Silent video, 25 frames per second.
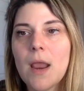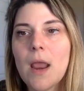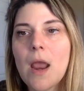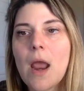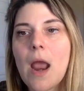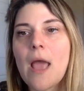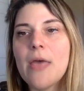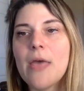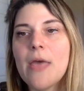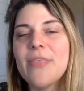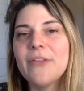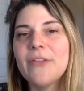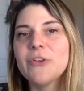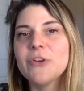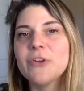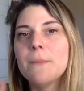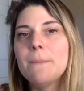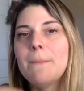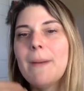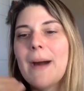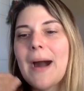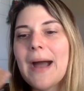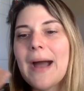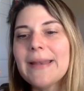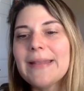And then your
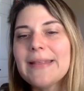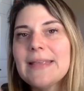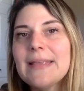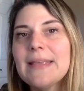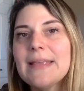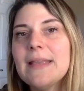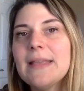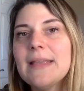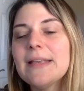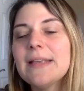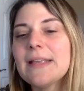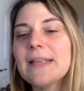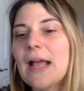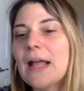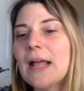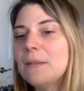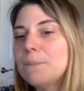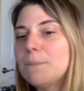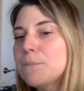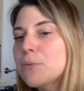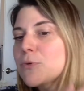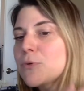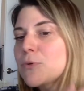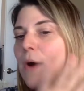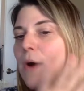body
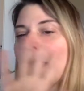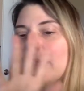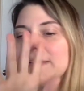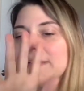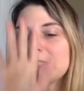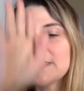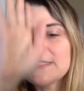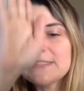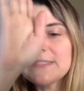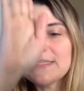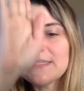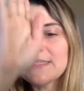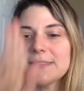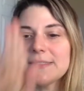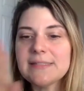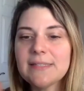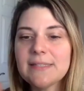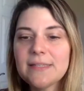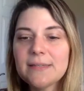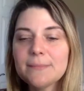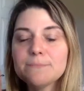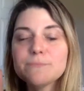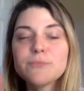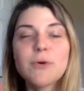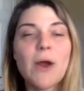processes
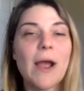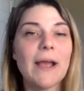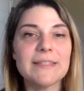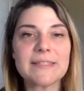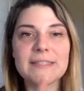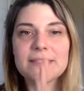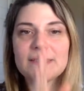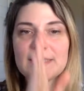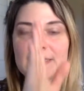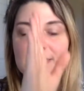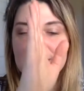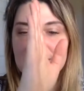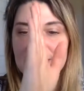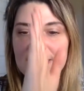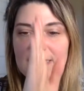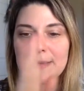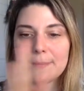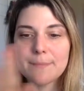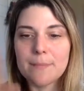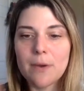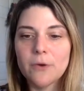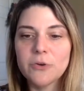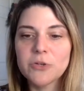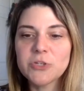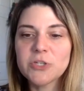the
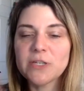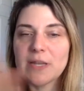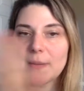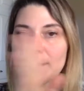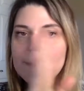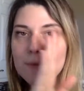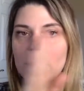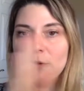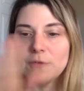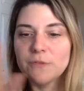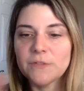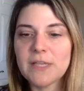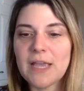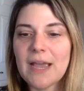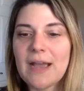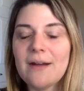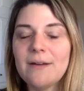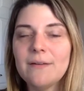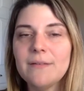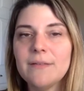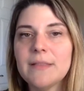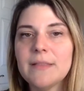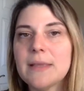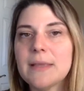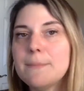emotion. It moves
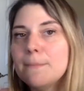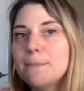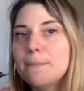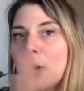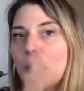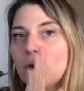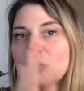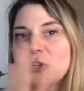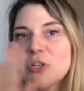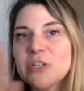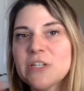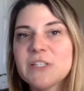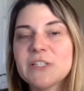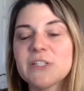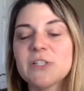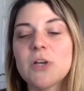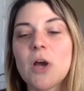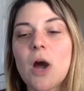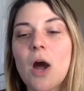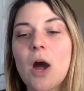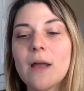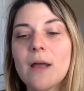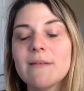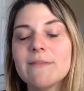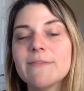out. The emotion is
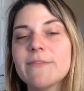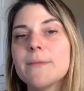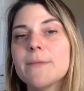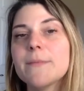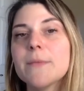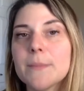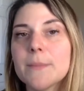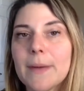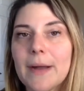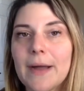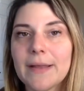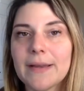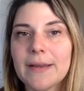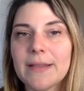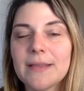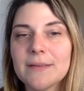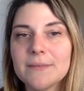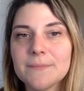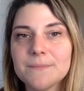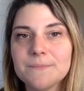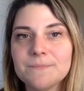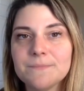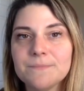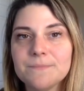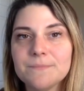gone from your body.
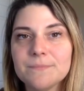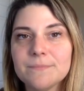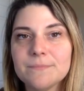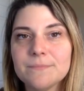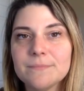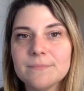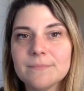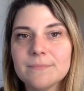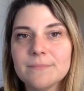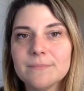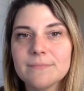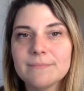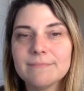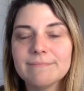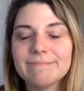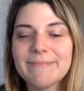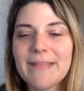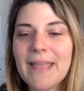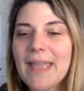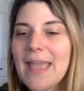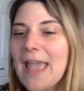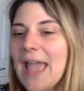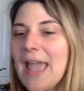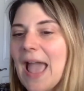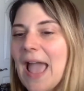
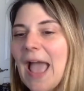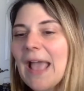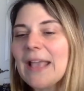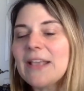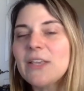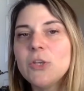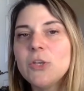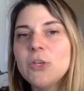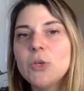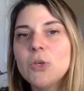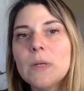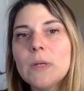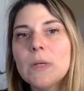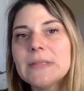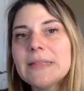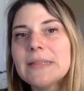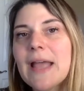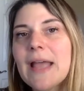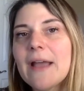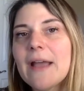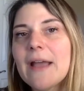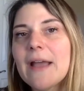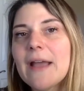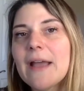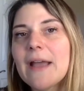And you will
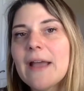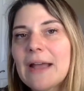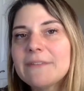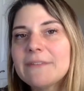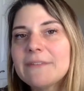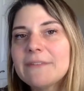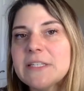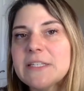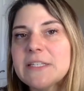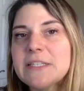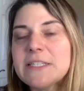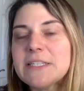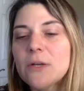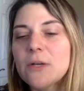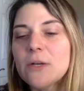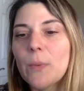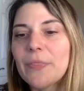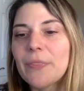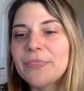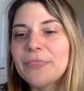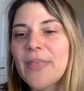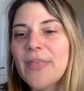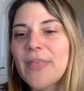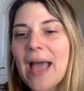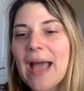never have to deal
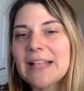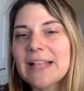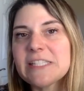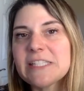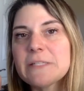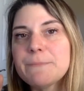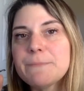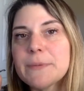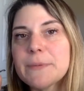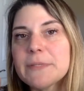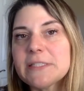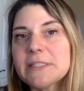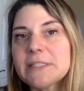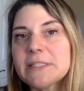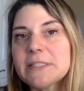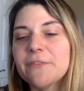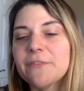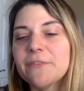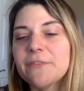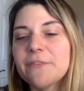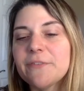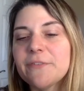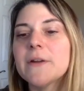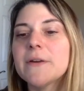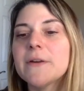with that specific
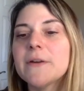fear